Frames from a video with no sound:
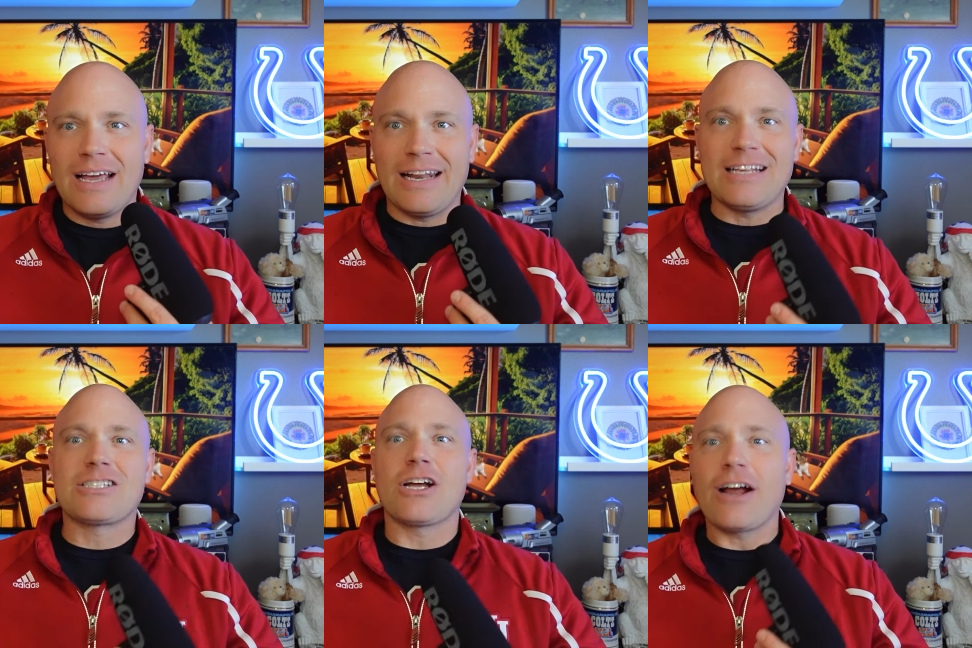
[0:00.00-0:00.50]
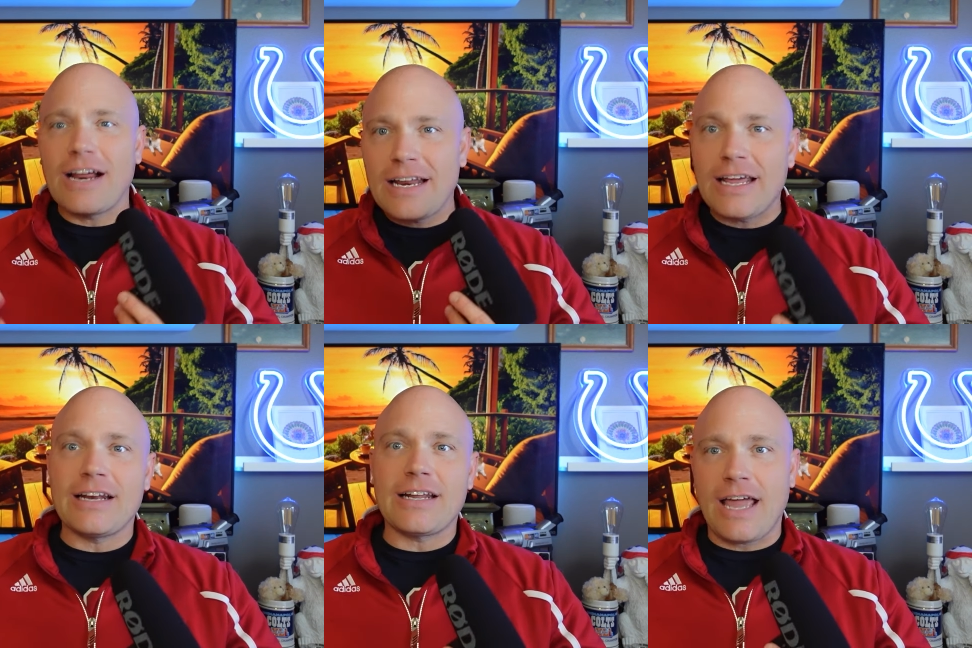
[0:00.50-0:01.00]
And is there
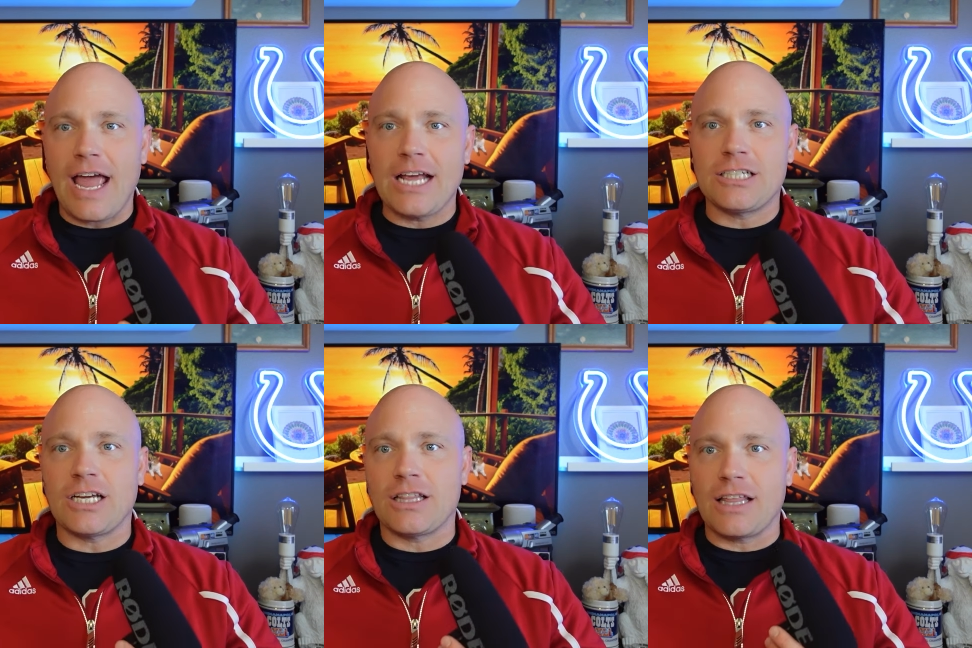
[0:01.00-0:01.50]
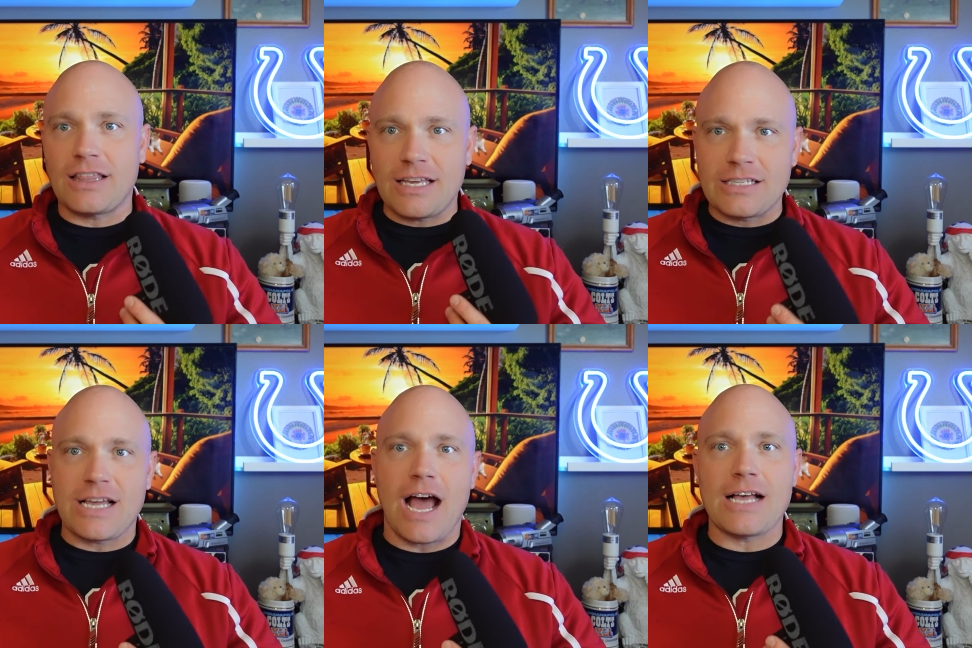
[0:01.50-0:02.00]
any indication that
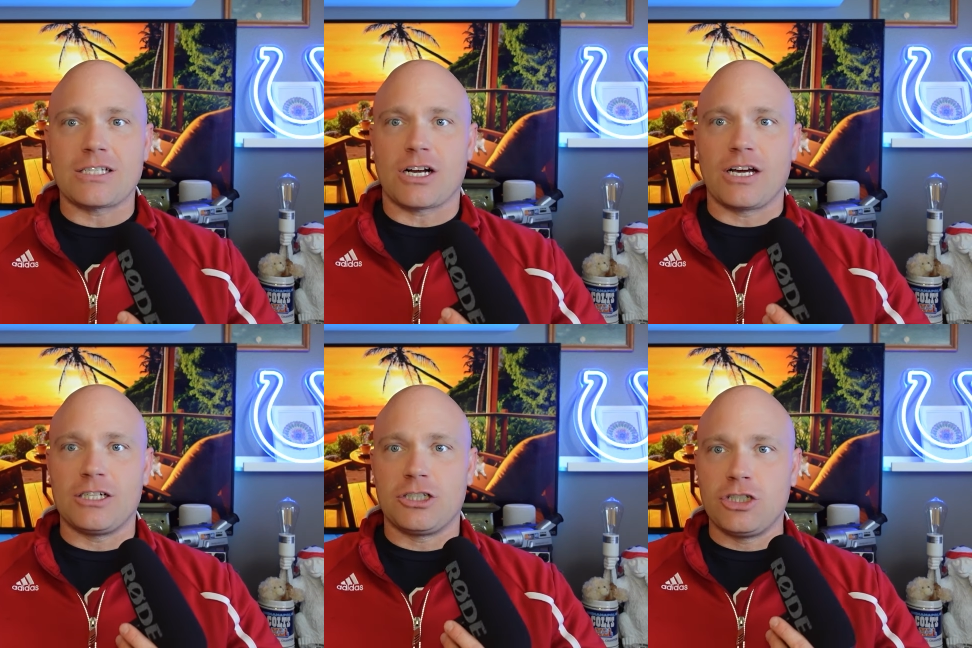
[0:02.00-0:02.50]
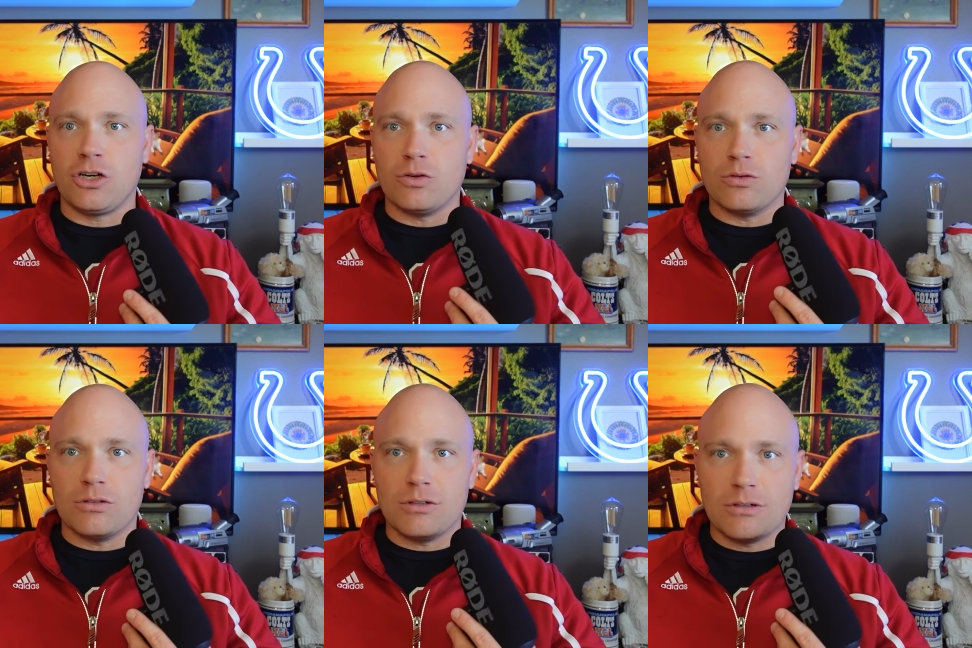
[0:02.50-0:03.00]
these guys are going to
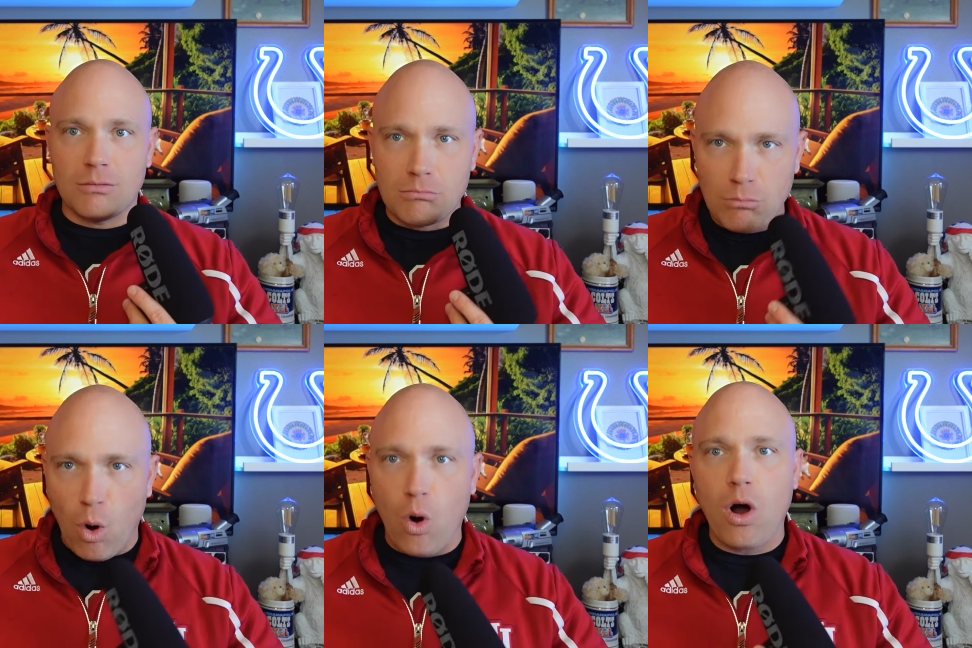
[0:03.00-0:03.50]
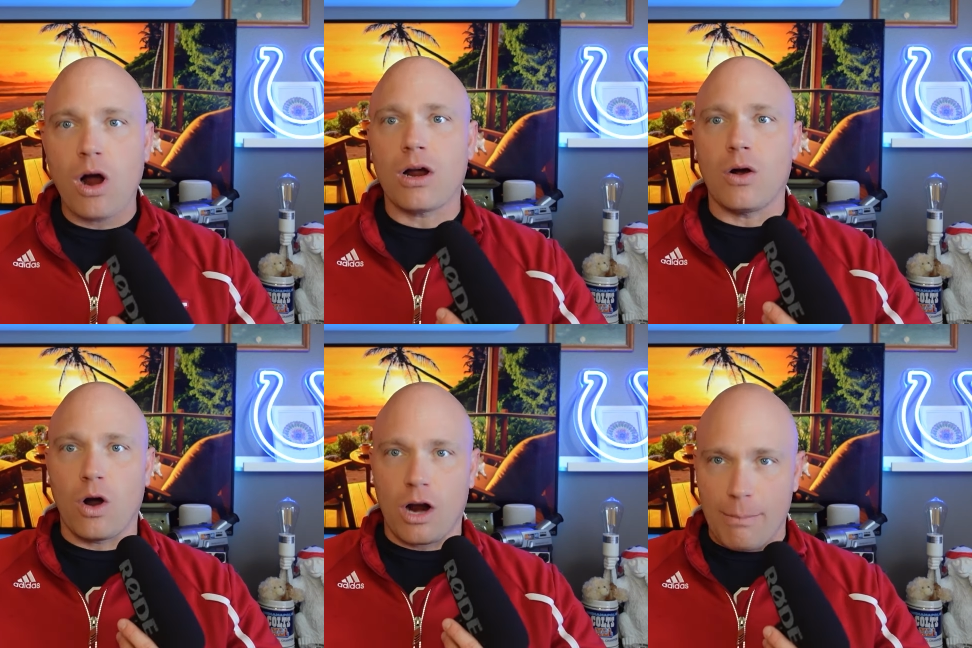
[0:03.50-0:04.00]
shoot
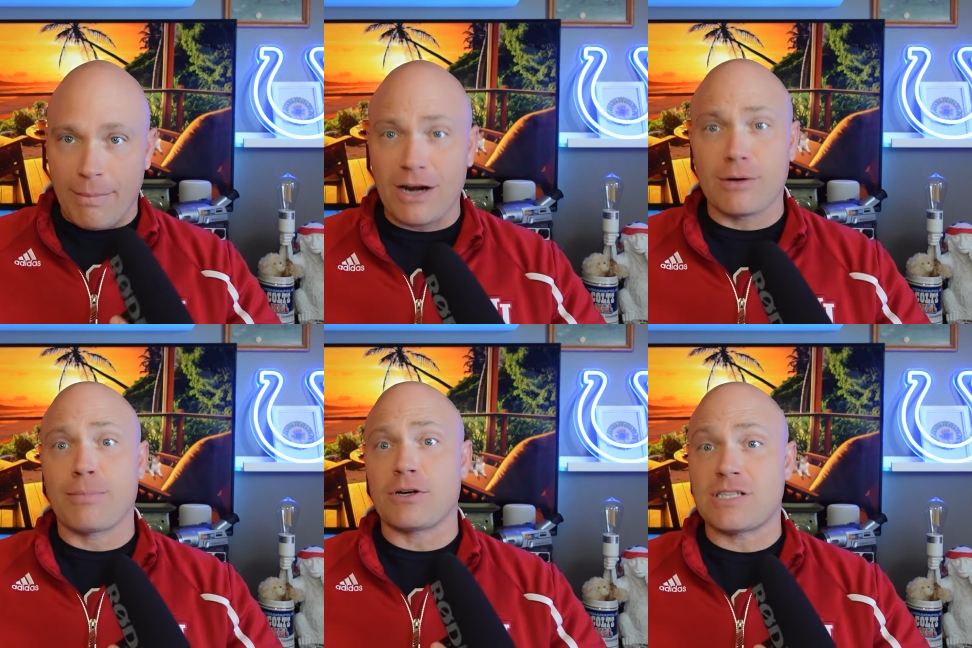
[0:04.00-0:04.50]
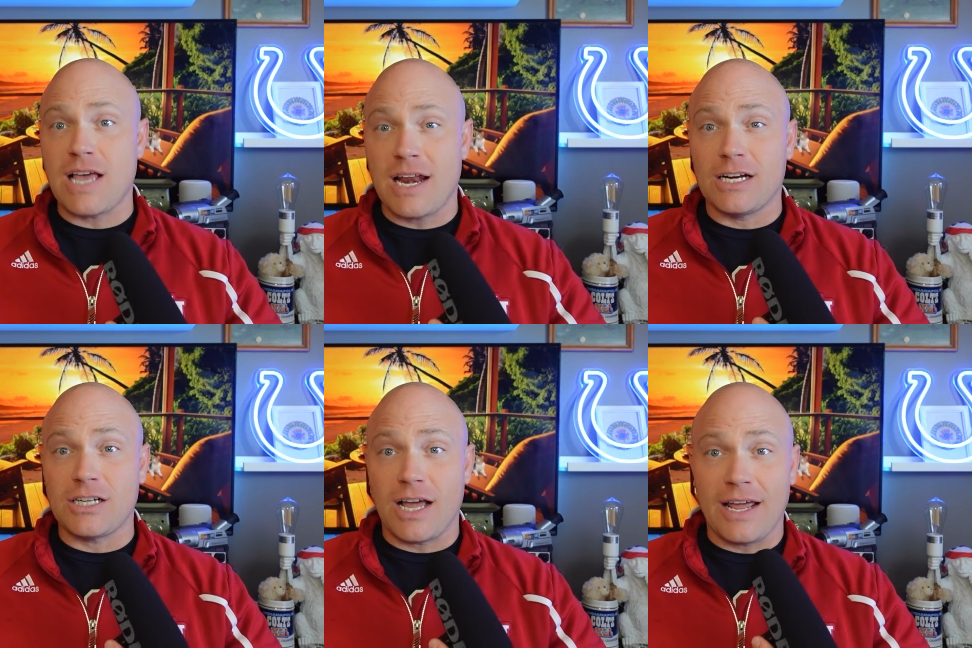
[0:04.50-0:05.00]
more or a better
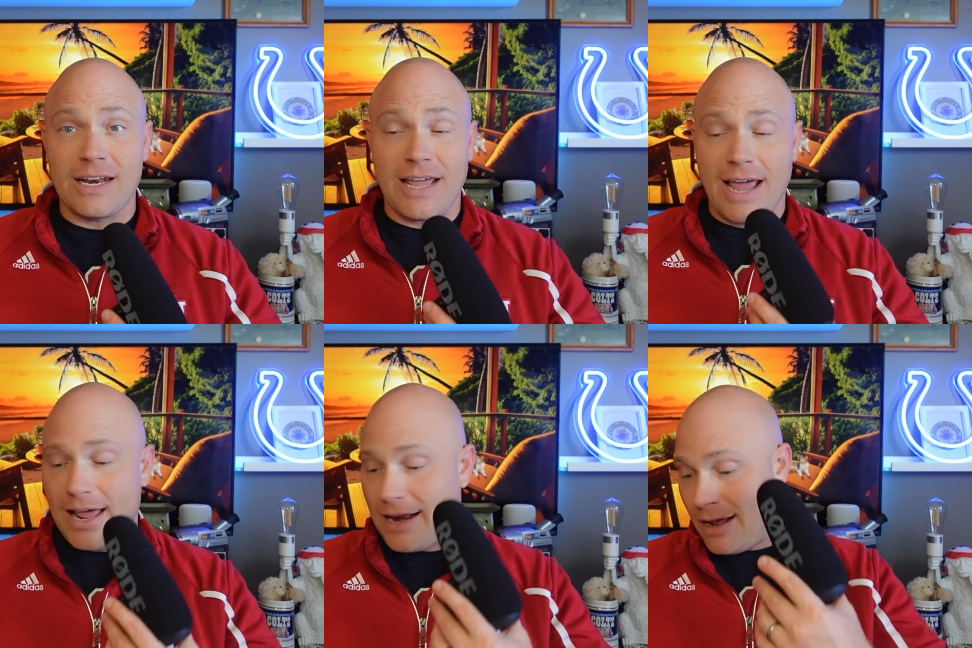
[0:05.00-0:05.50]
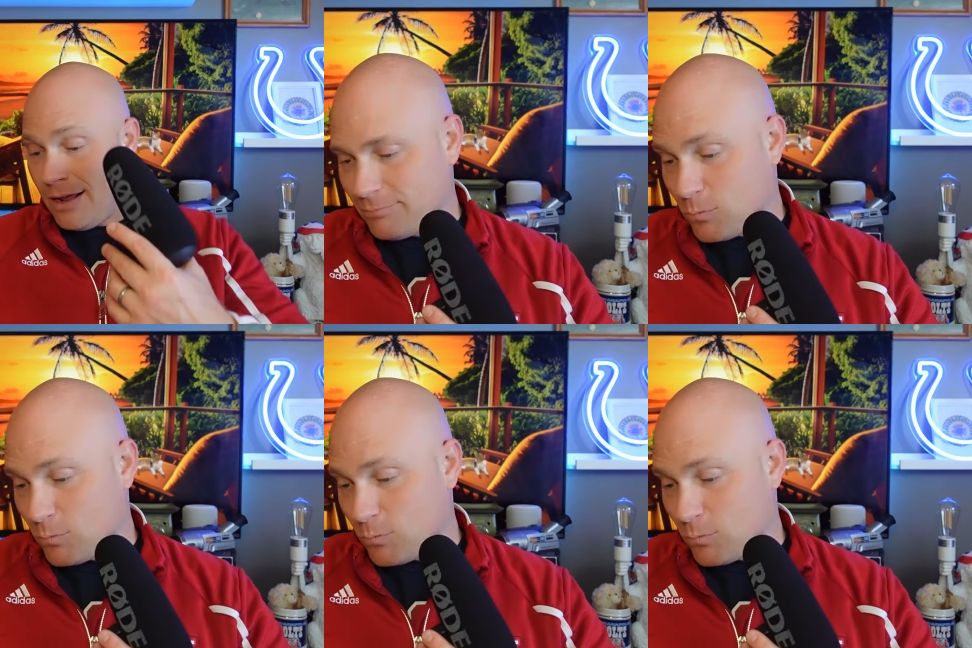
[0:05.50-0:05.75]
percentage at Indiana?